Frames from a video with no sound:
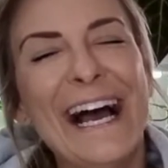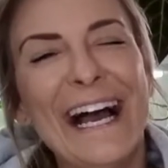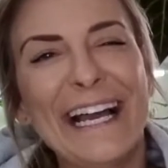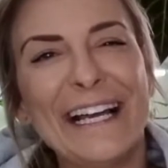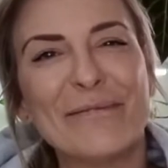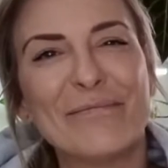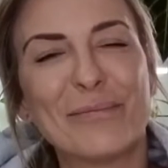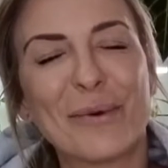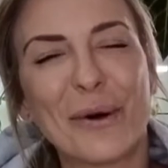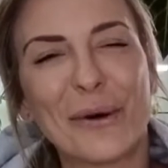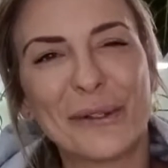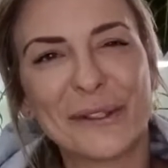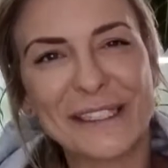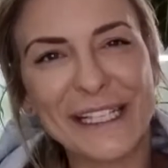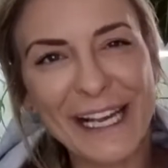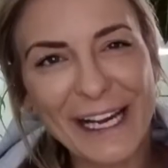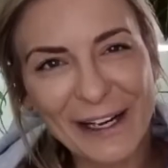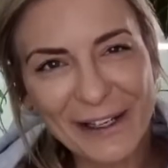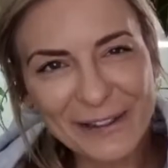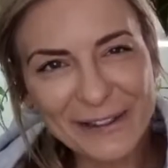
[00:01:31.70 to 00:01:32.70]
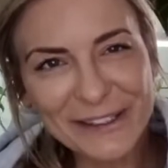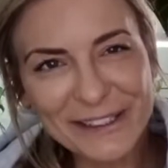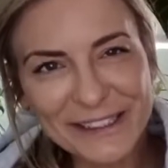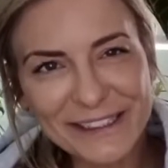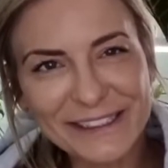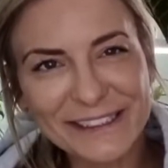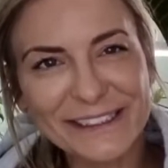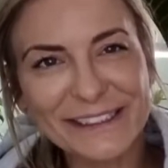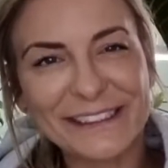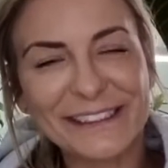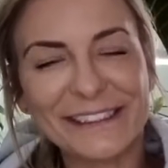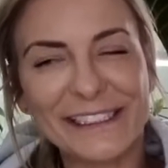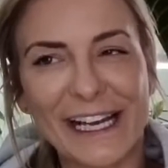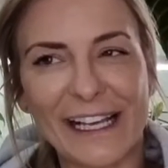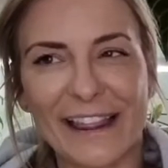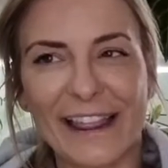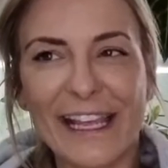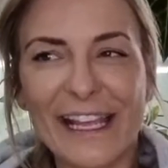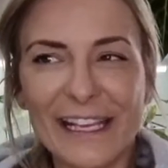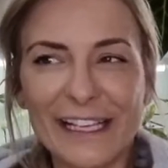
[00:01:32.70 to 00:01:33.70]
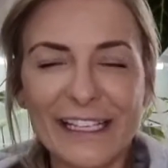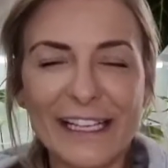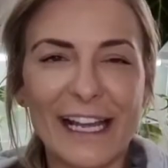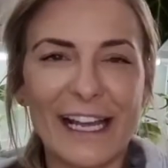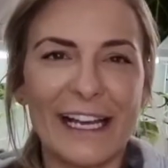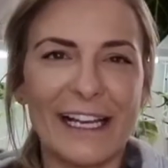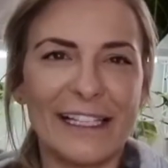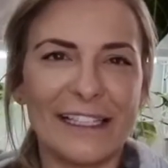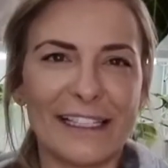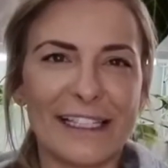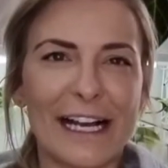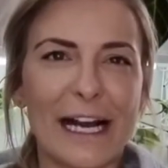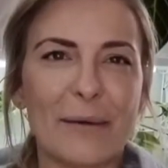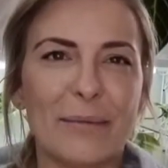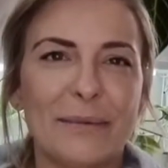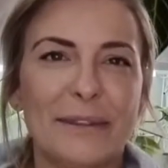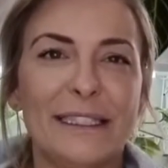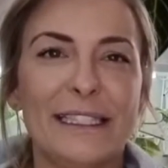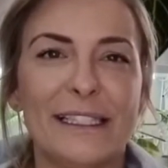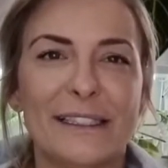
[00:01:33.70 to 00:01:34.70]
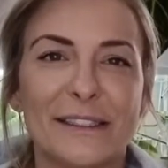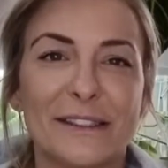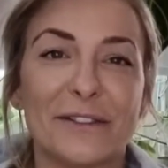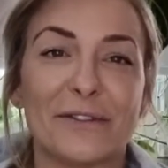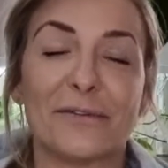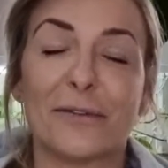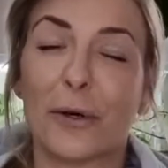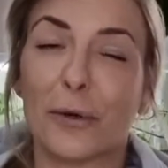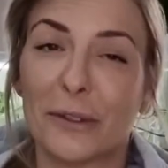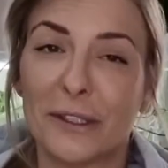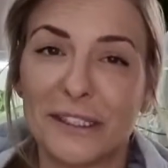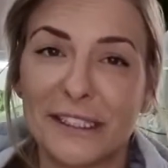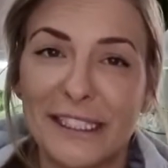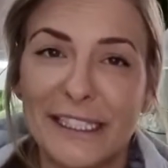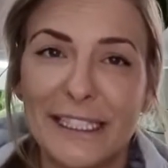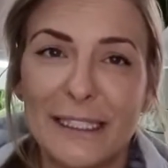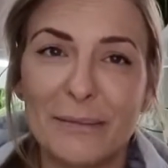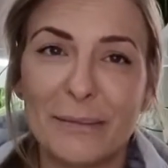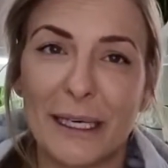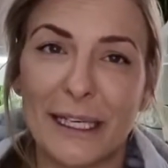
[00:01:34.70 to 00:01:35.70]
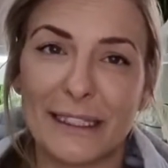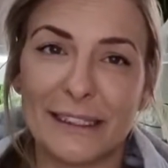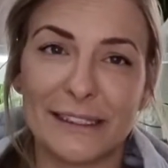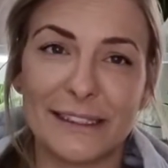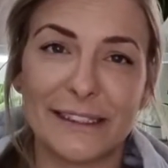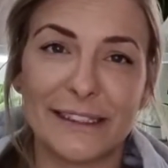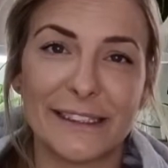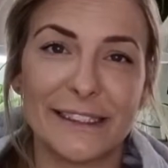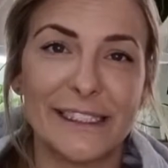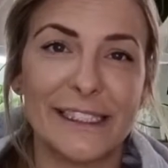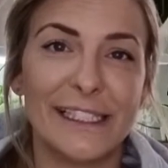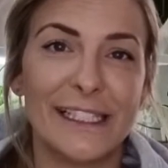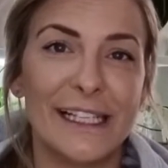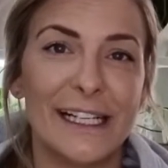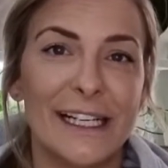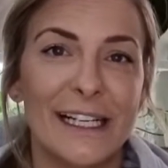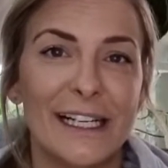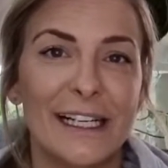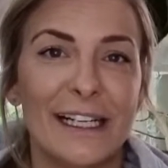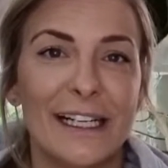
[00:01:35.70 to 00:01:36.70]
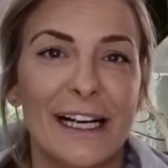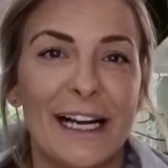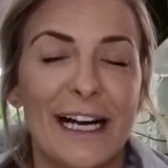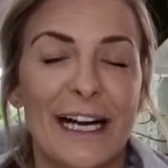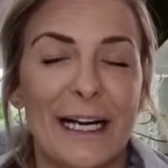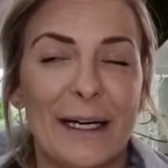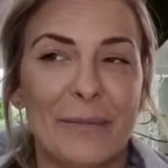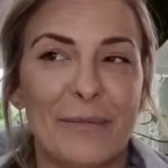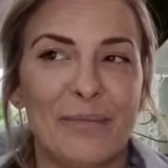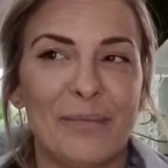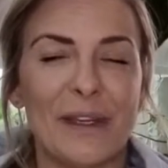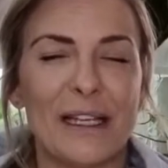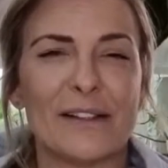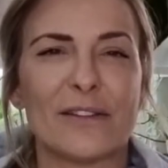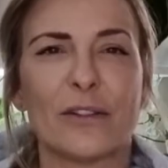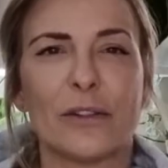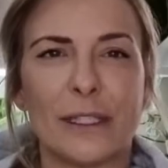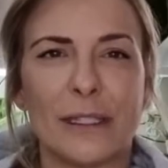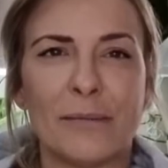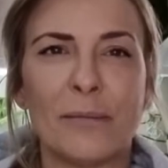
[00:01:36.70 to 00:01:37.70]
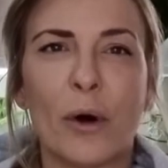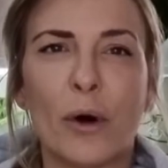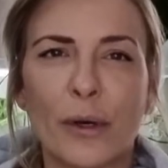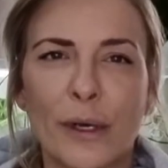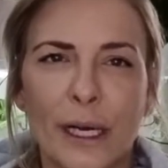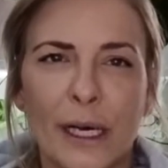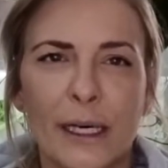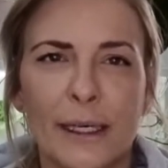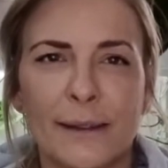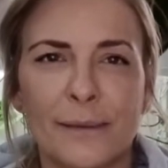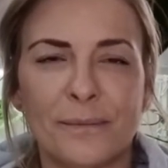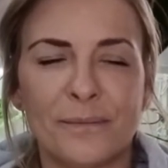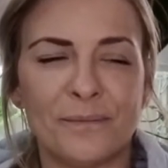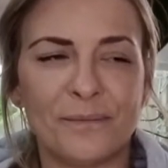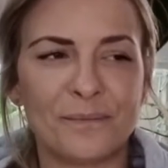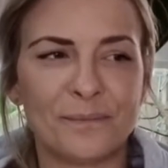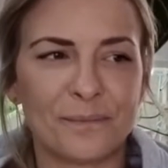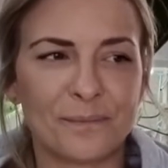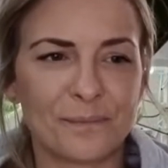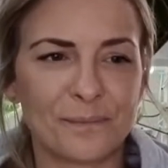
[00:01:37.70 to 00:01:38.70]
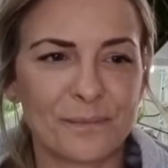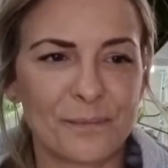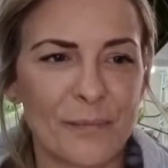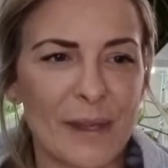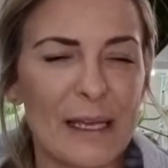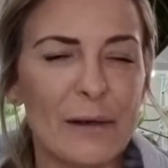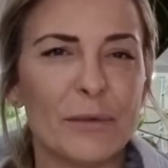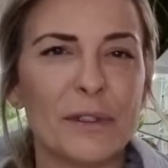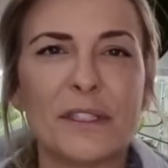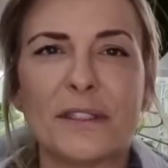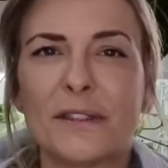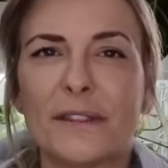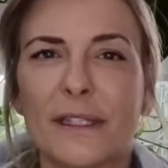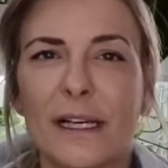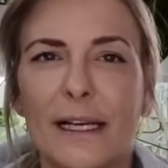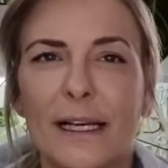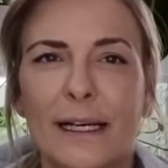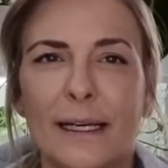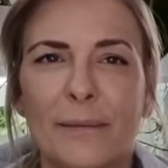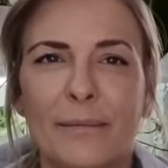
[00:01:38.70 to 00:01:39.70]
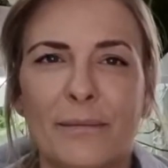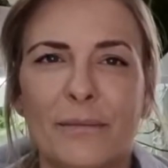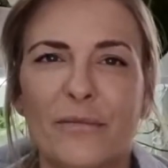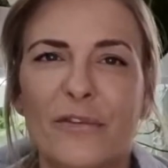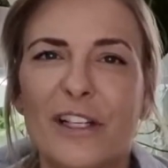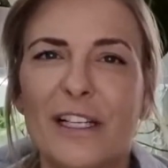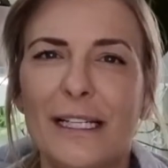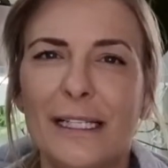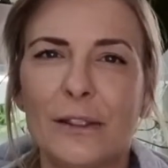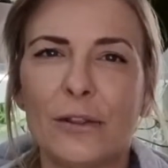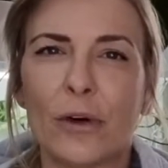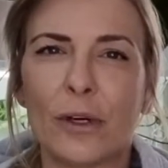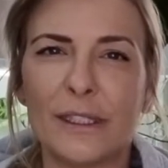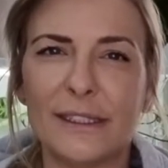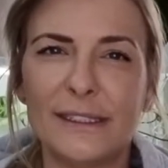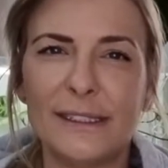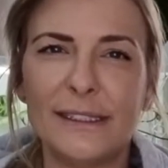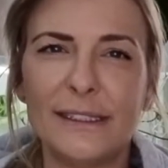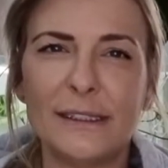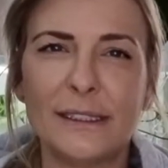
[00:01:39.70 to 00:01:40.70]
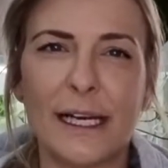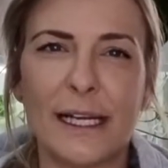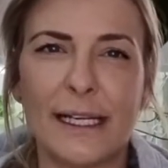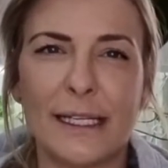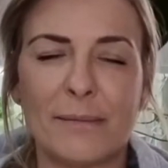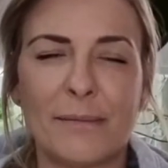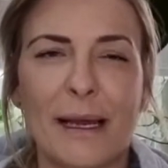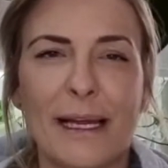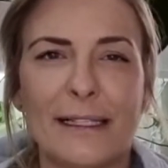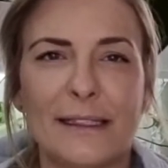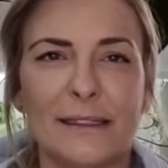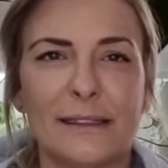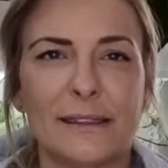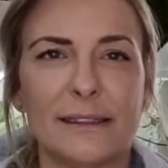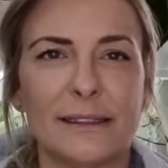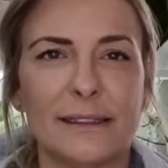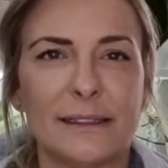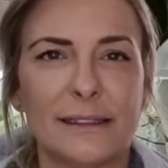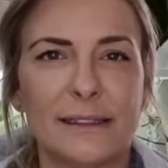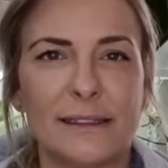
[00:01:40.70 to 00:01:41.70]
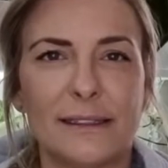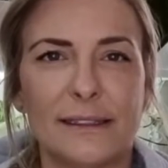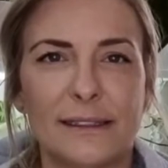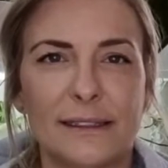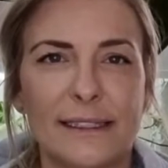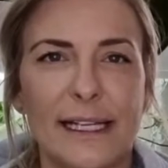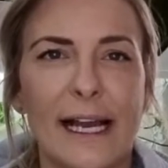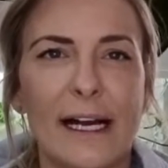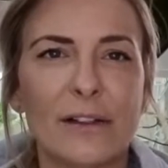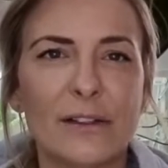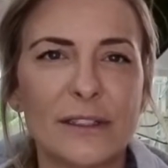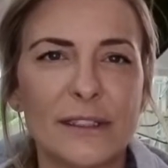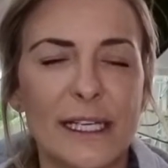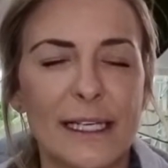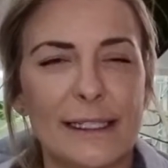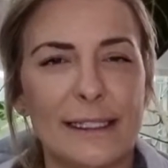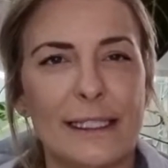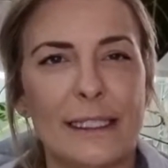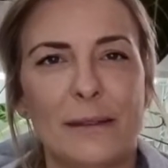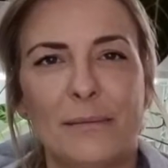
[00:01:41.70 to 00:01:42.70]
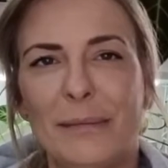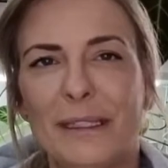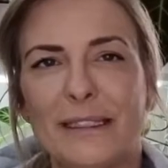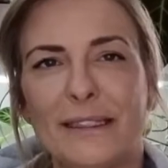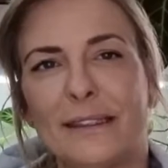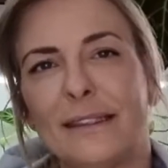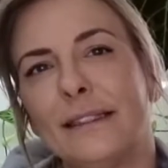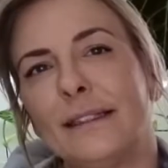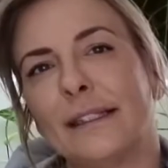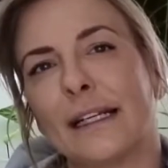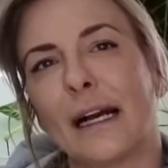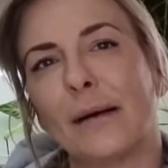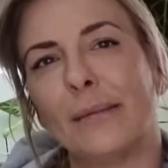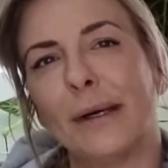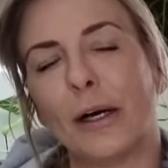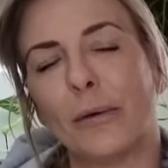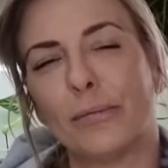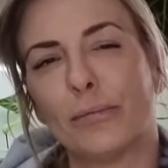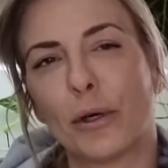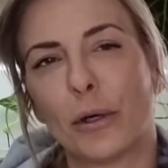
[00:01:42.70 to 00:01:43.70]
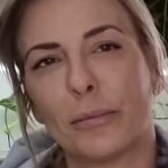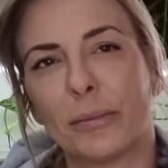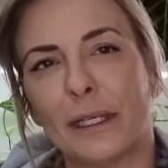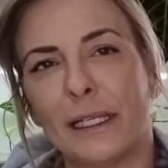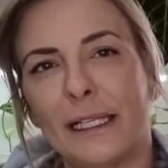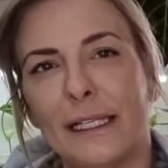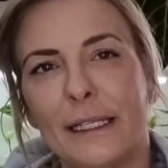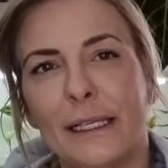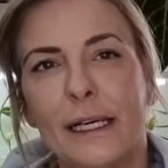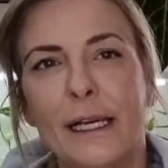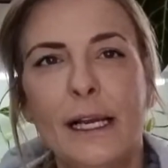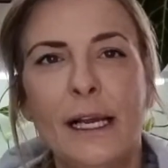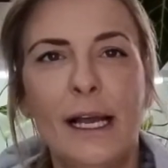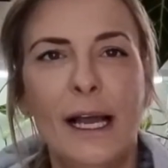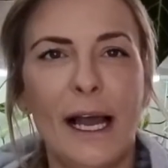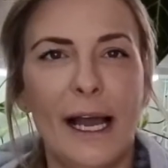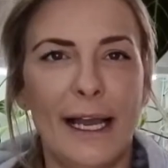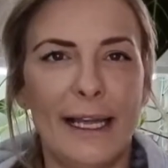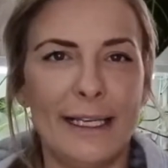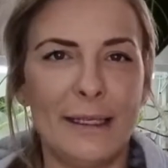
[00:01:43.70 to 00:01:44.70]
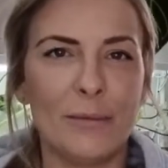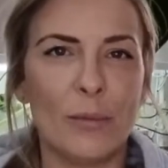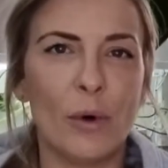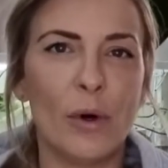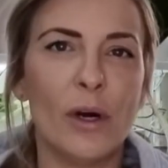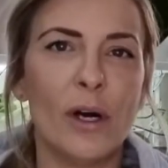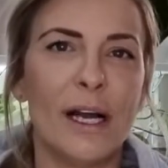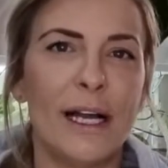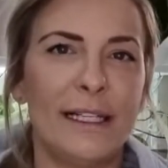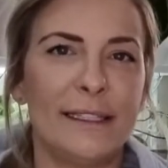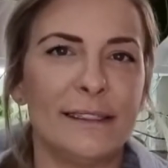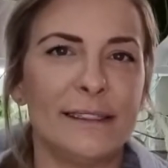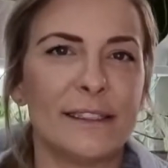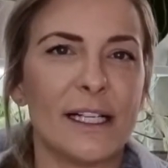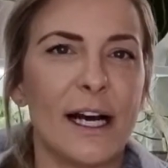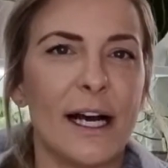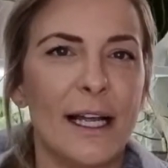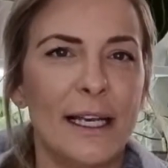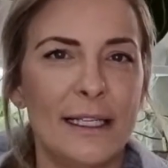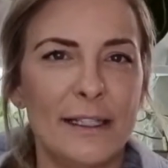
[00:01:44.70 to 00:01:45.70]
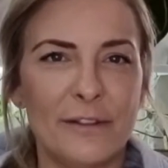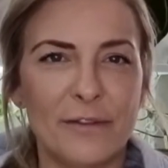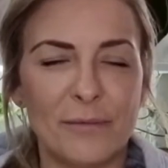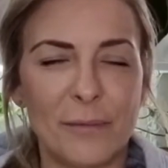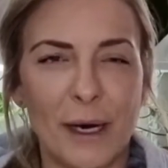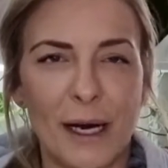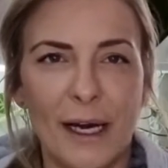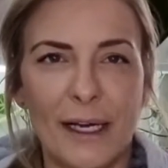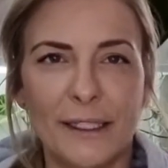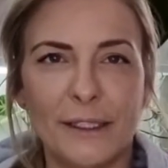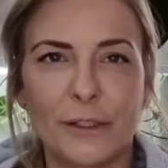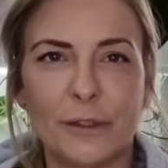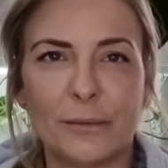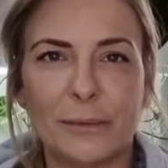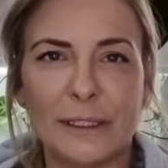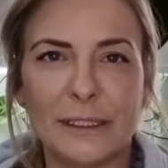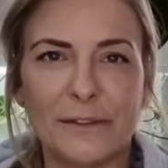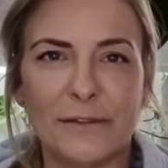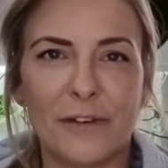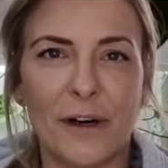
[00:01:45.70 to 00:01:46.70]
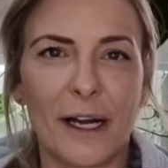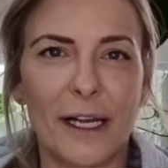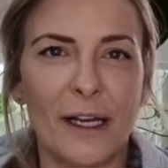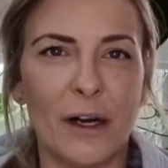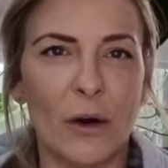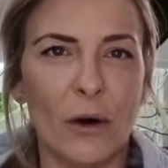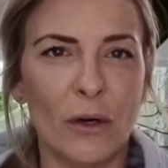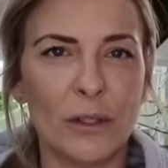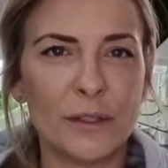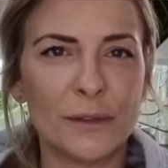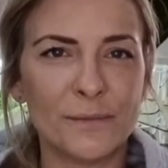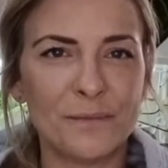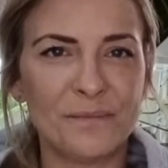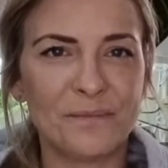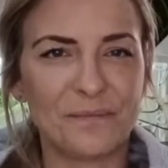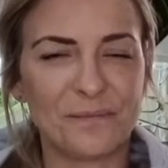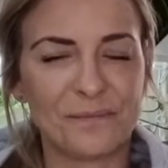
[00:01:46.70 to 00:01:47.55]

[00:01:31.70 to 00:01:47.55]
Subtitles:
it broke down. Just, I think it had a couple of years of warranty, but so the motor, it was really noisy, and it made this sound, and the mist didn't come out properly anymore. And I leave my humidifier on